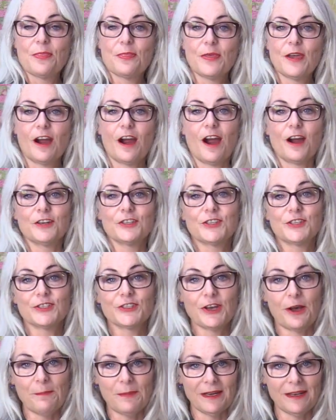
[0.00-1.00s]
There are
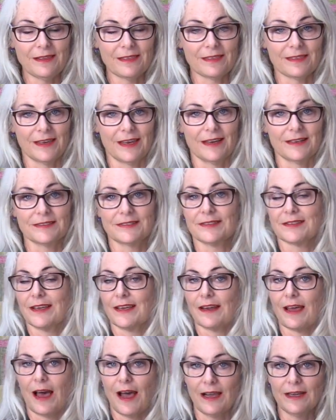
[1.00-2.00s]
so many things
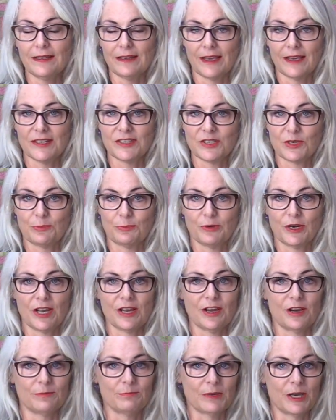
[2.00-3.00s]
that I like to
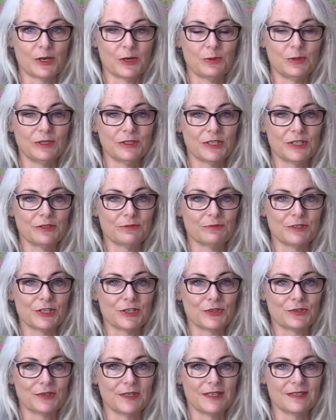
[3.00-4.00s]
bring on my quilting
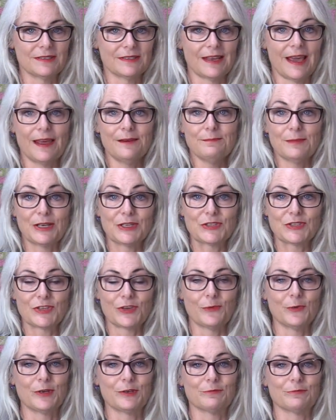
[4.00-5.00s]
retreats and my
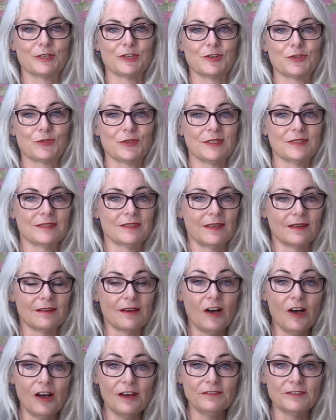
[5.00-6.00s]
sewing retreats that
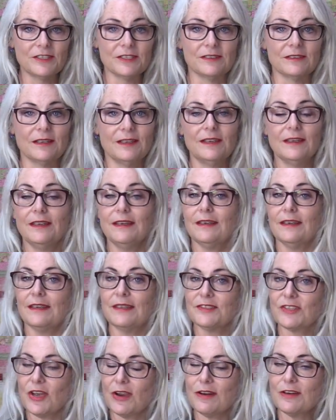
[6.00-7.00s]
often
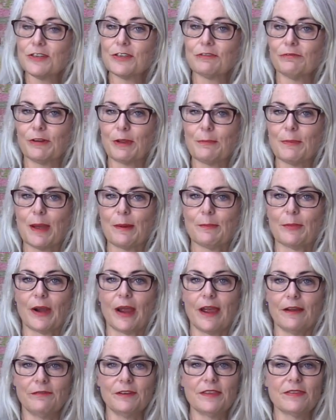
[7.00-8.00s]
it's hard to
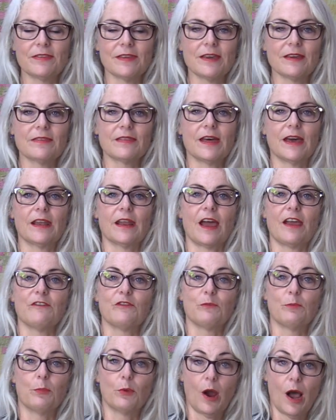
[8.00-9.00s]
remember everything that
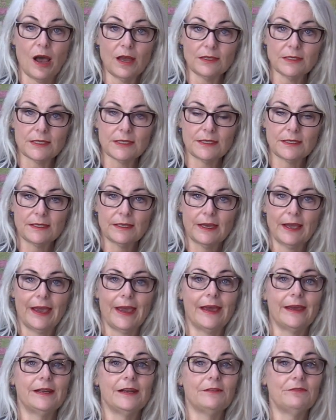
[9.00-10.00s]
I've brought
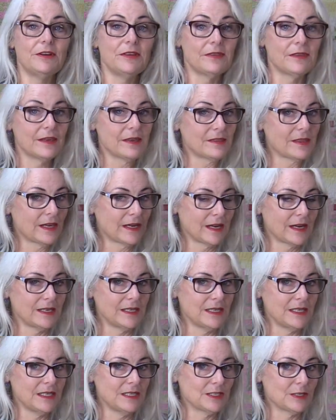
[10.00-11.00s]
and everything that I
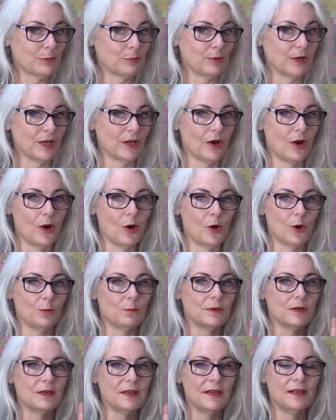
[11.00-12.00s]
need to bring
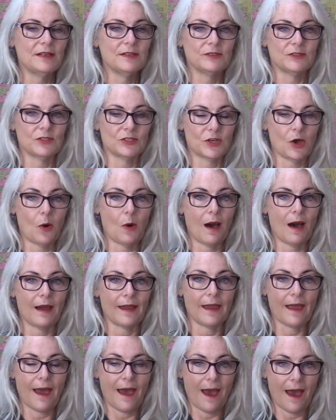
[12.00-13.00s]
home. So
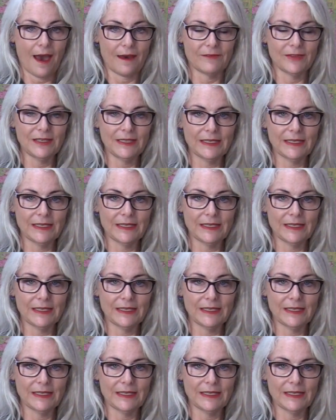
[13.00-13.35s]
I have a